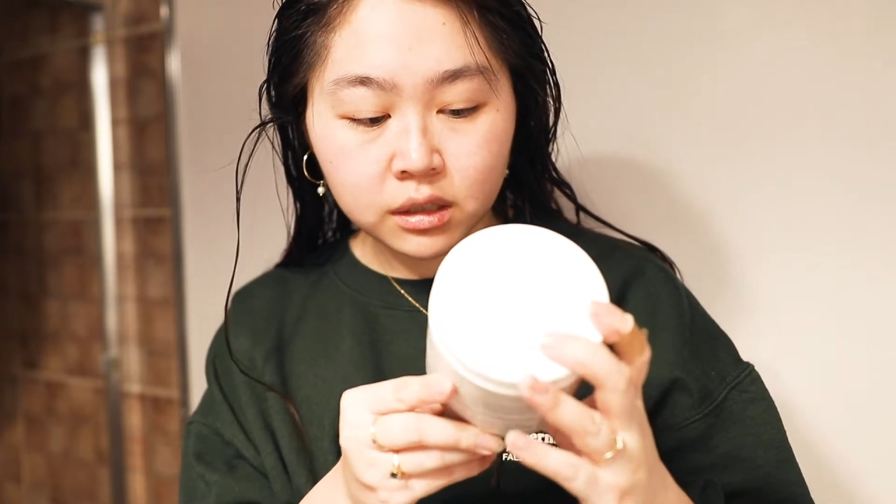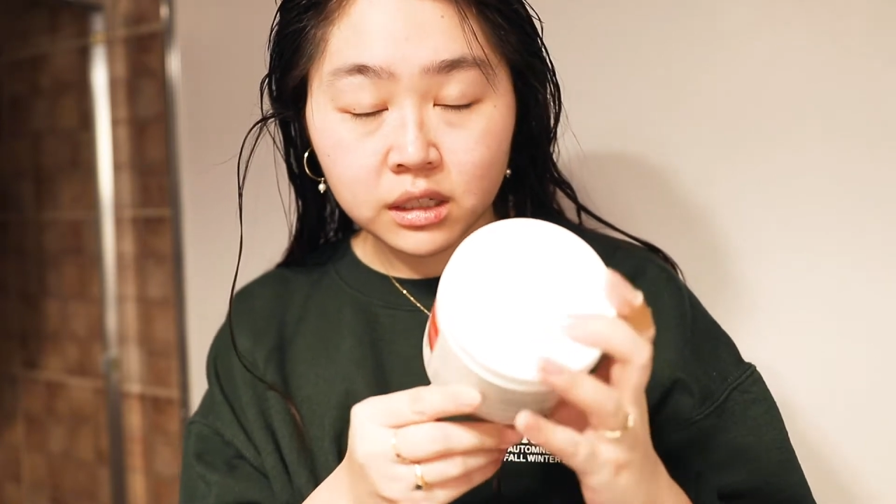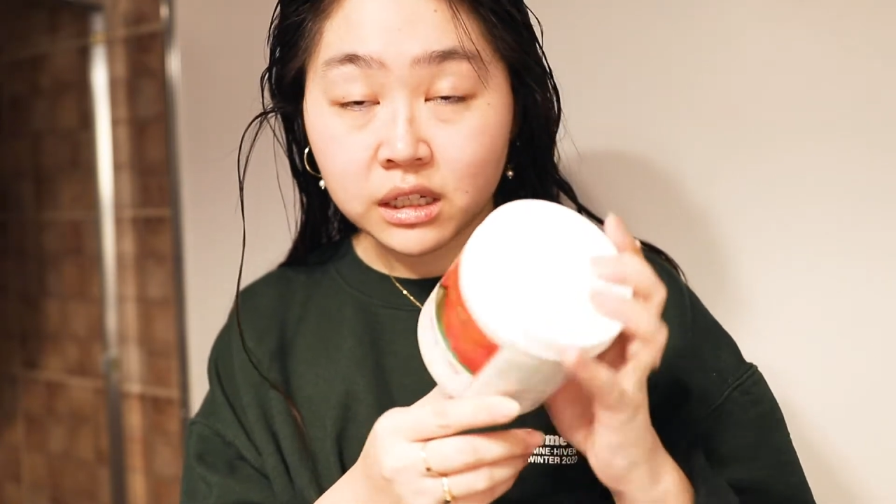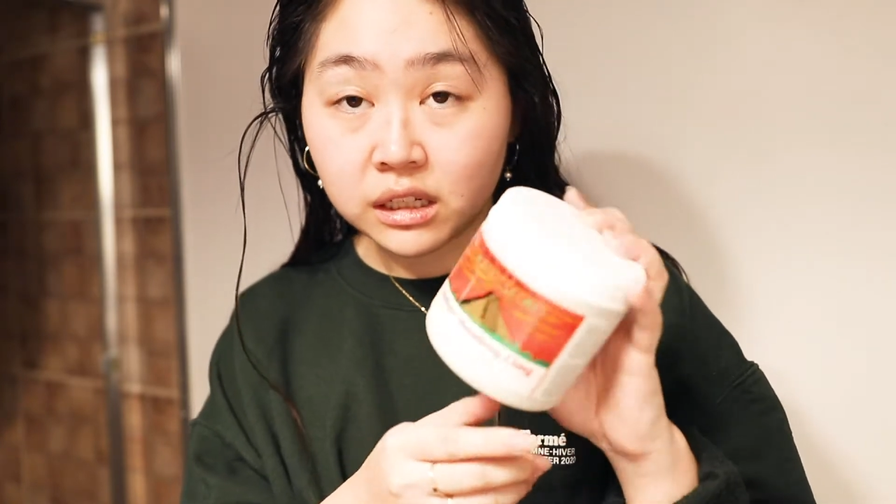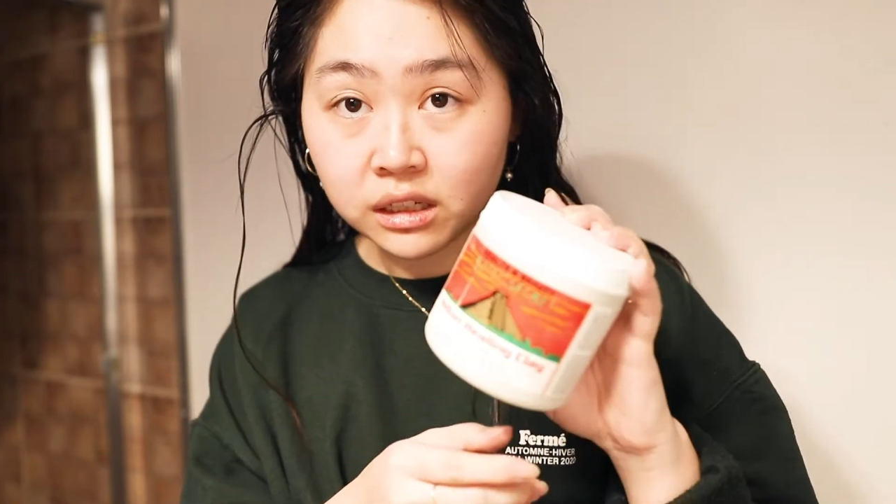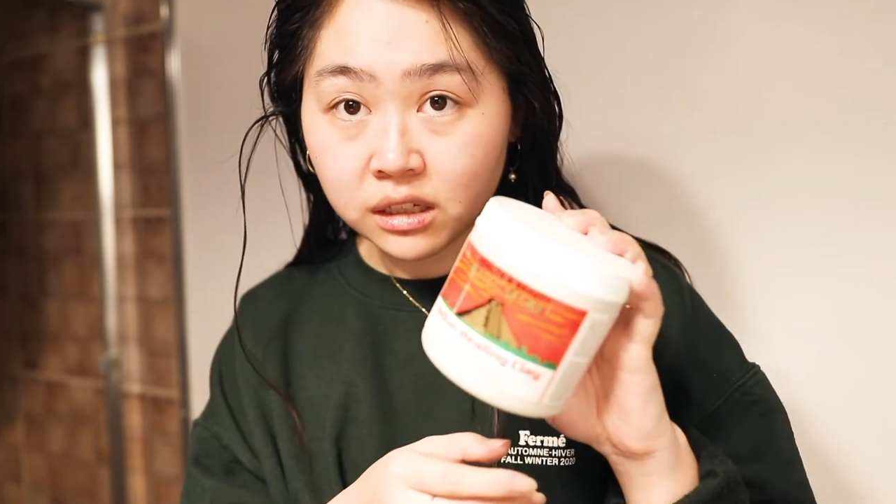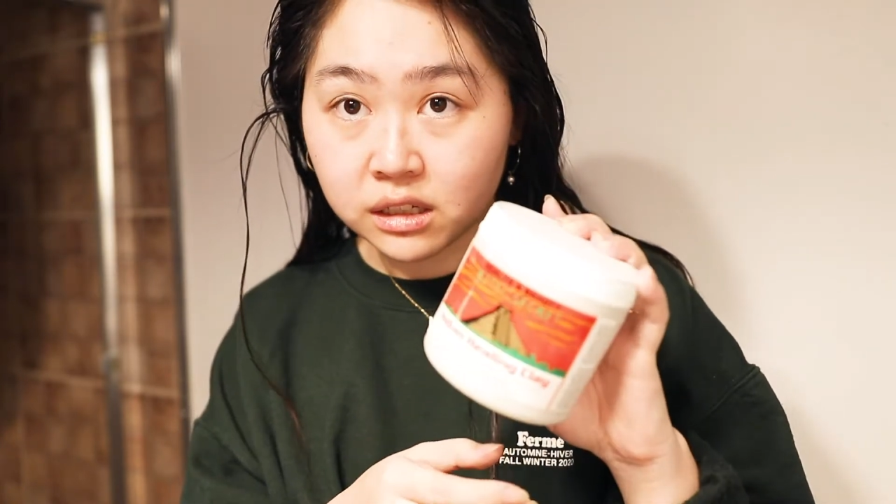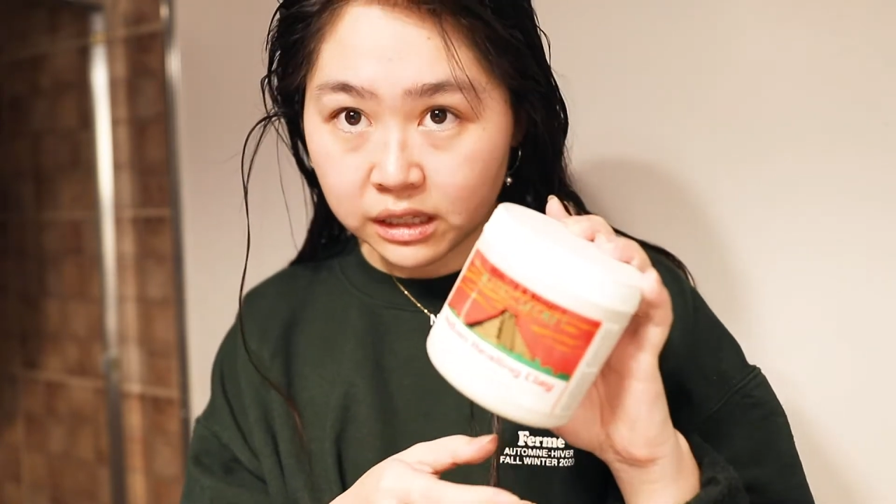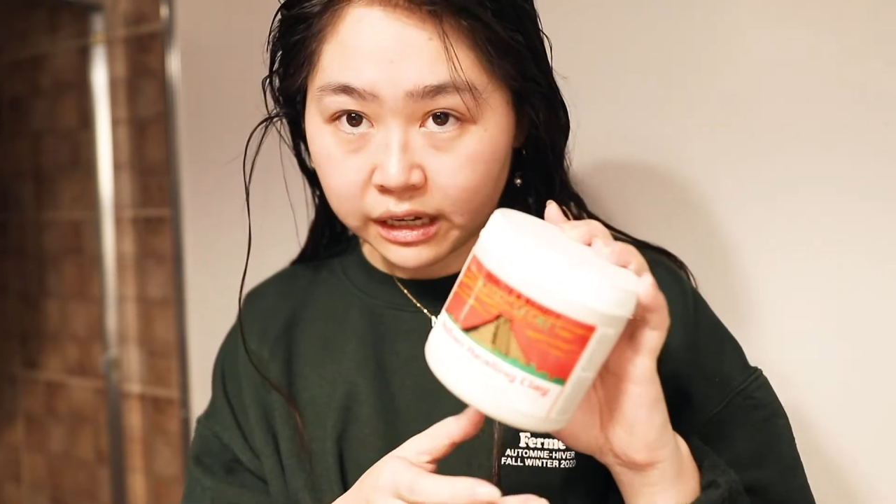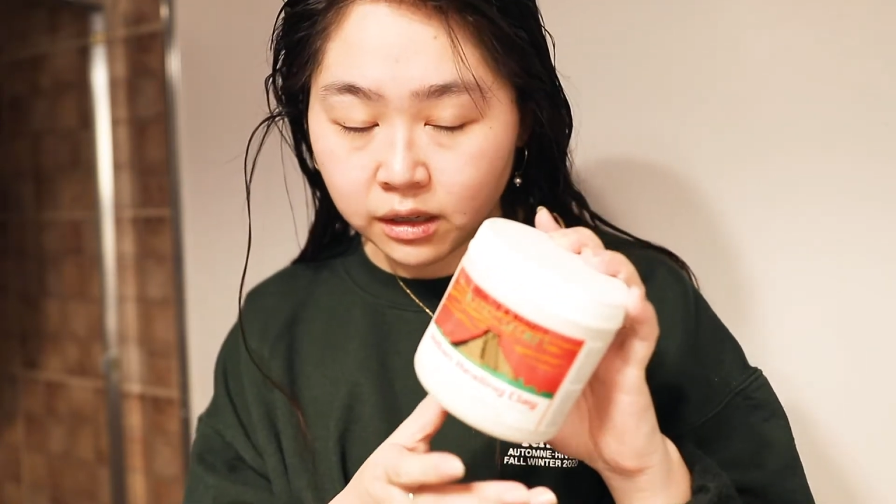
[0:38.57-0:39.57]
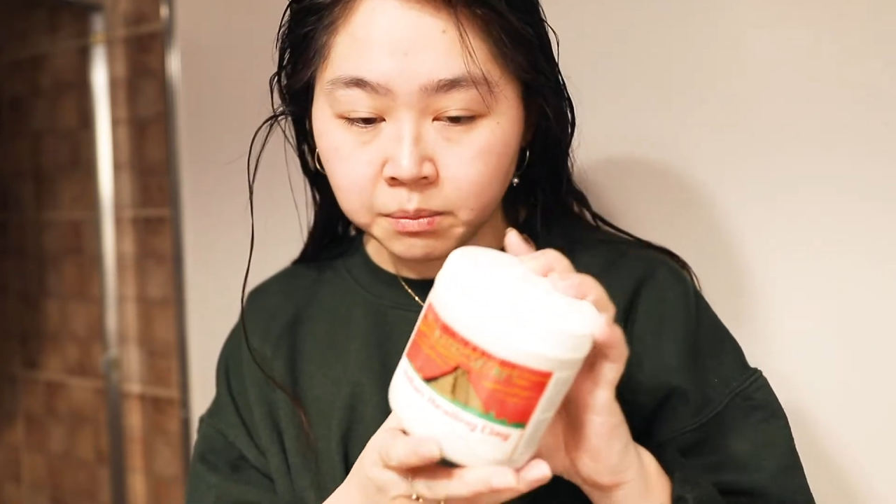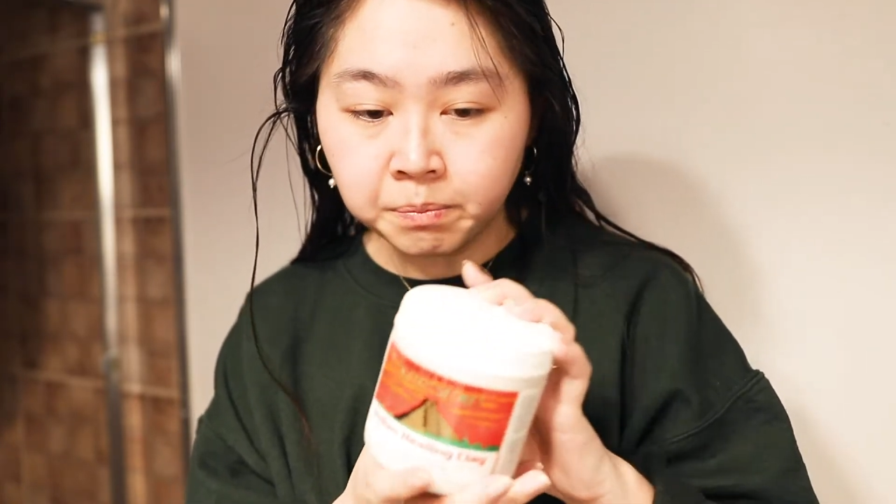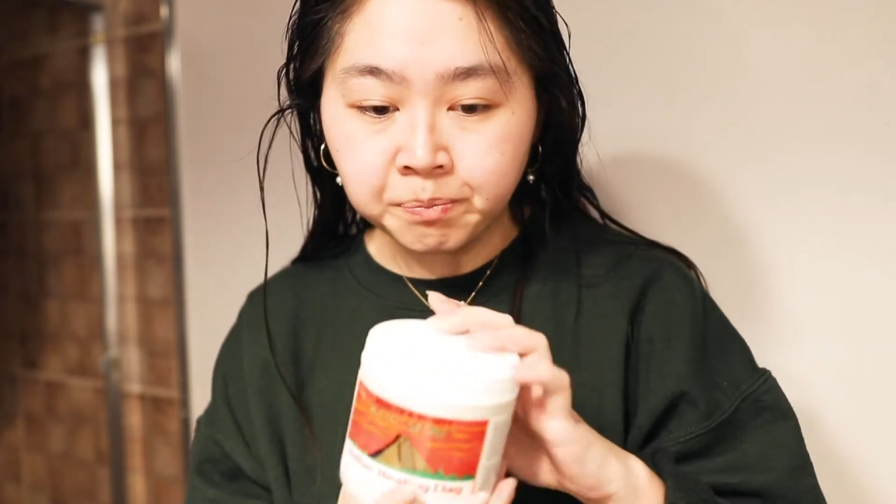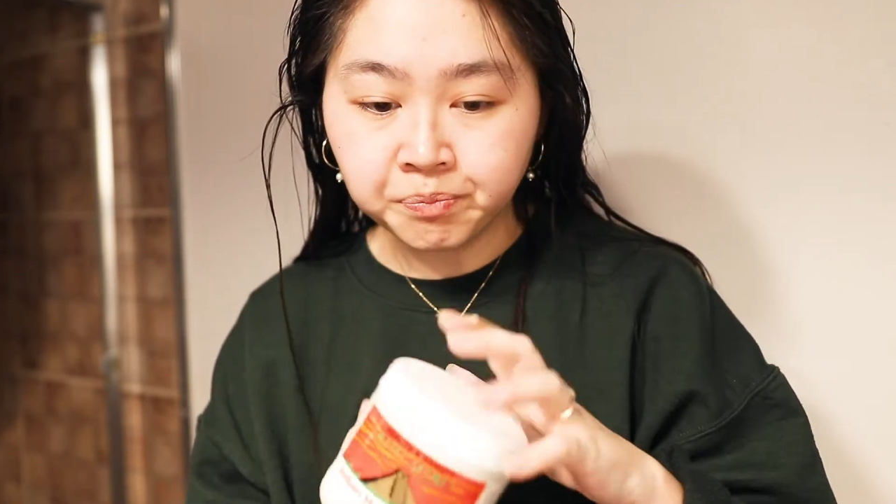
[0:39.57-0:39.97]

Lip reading: healing clay,